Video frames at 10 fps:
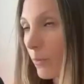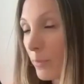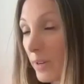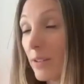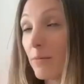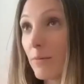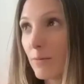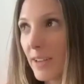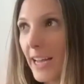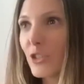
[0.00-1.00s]
been
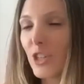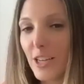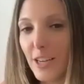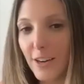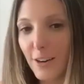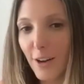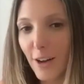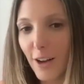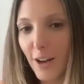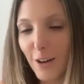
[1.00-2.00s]
catching it
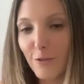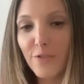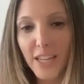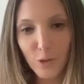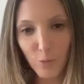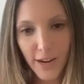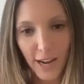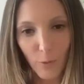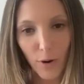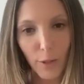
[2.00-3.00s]
of that's right i
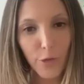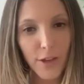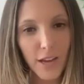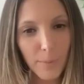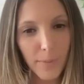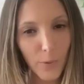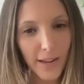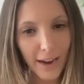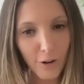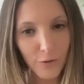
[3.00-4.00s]
want to think my way
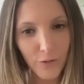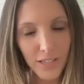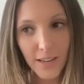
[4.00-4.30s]
out of this